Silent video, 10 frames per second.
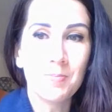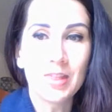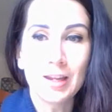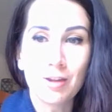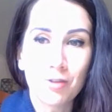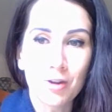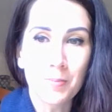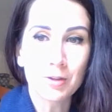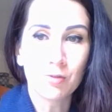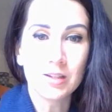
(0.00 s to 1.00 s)
Thank you
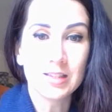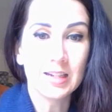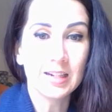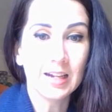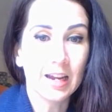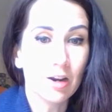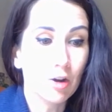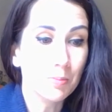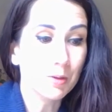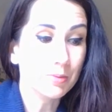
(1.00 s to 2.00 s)
so much for listening, and I
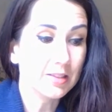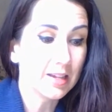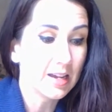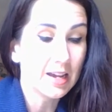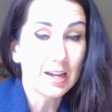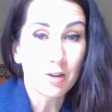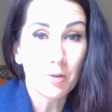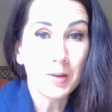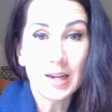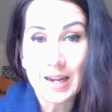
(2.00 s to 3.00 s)
hope that was
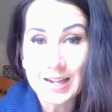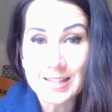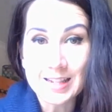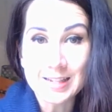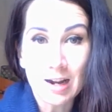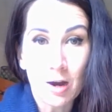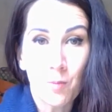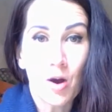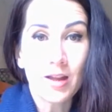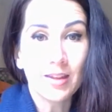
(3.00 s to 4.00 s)
going to be an easy
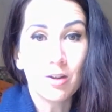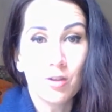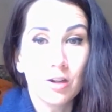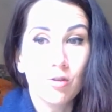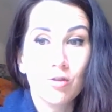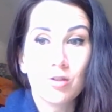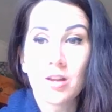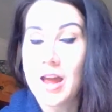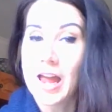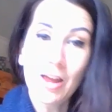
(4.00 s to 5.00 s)
DIY that you're going to
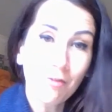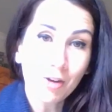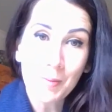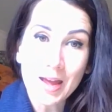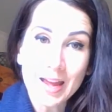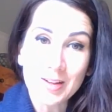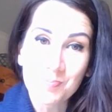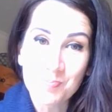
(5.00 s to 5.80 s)
use everywhere.